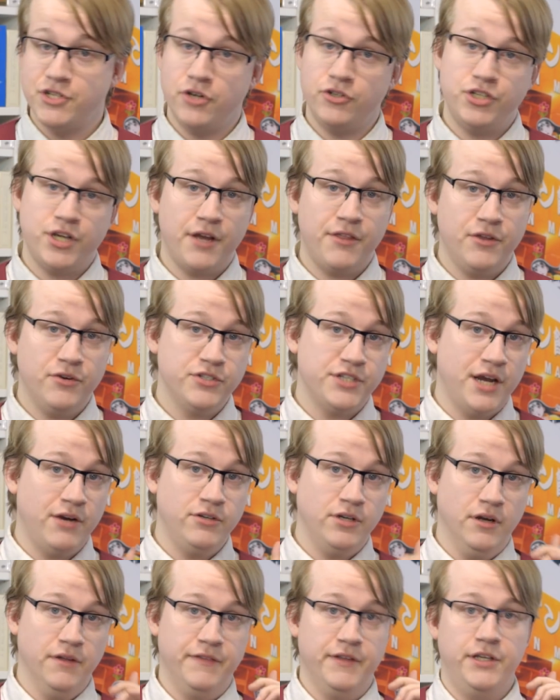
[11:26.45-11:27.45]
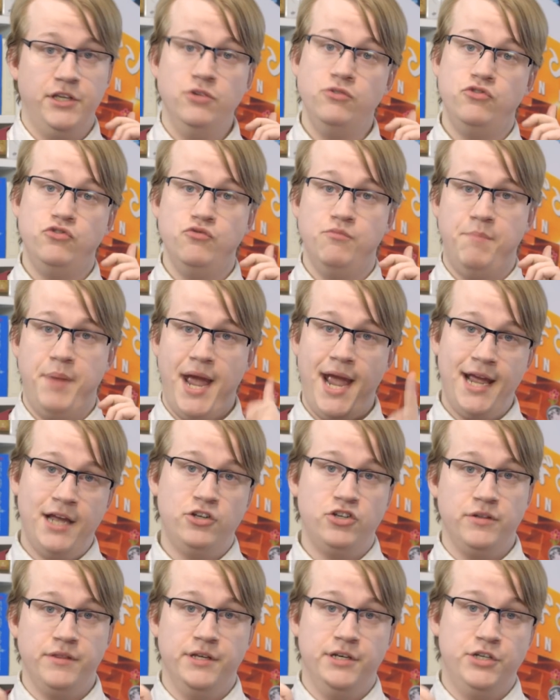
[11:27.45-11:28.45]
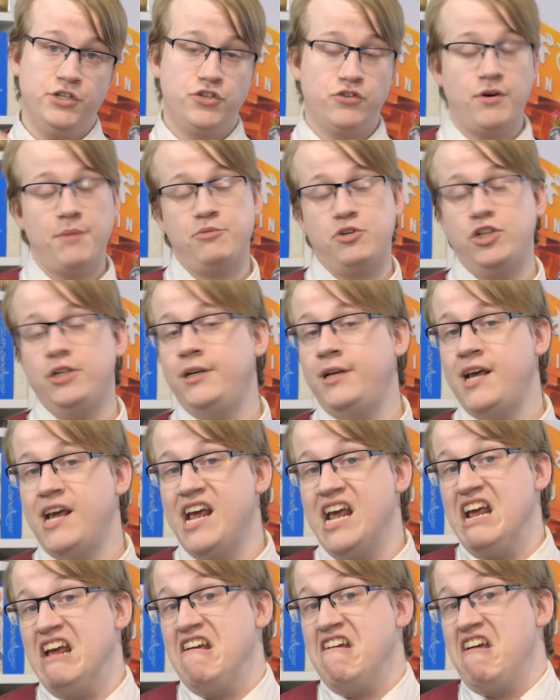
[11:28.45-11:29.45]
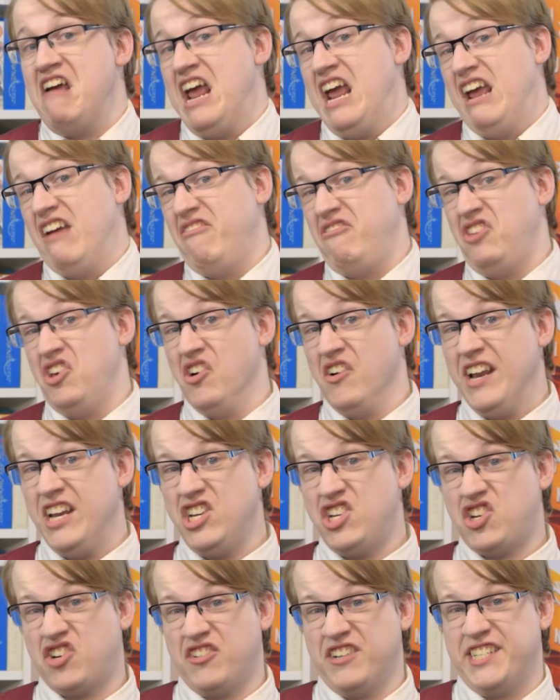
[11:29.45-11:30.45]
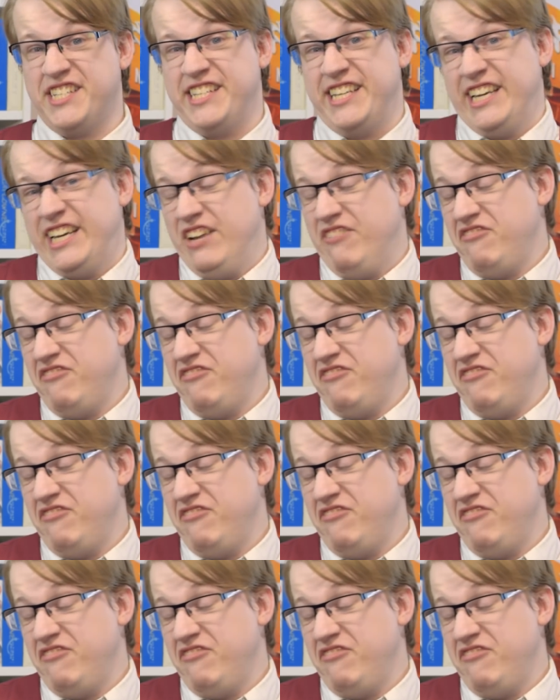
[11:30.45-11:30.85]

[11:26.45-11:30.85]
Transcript: So check those out on the YouTube page in the description if you're interested.